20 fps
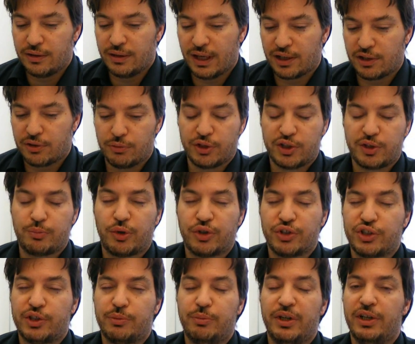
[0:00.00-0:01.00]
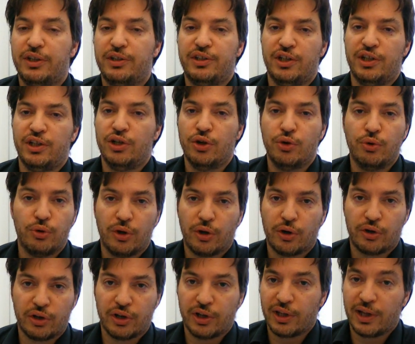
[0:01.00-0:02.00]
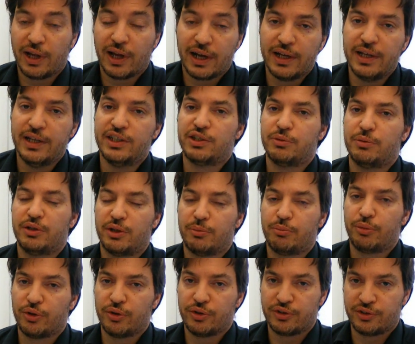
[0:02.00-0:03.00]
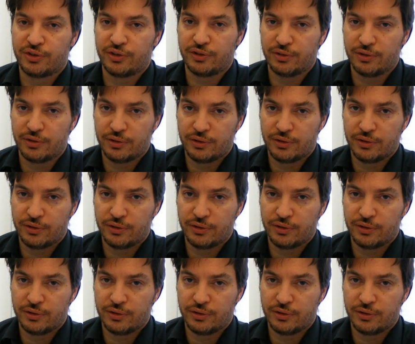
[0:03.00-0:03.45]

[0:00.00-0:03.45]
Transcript: that the responsibility no longer lies with the person